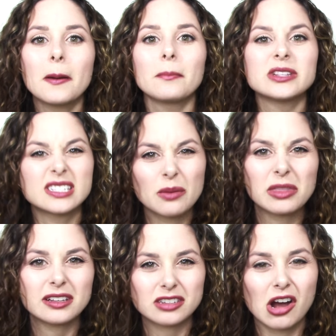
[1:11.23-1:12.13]
but
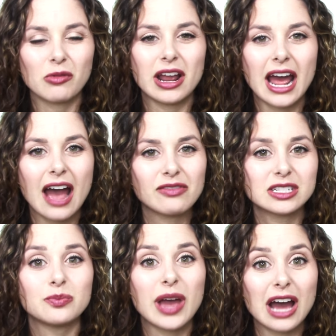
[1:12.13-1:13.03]
something's not right. I have
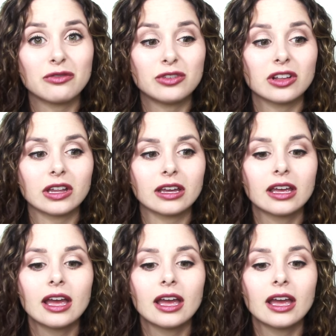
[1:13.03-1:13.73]
this bad feeling.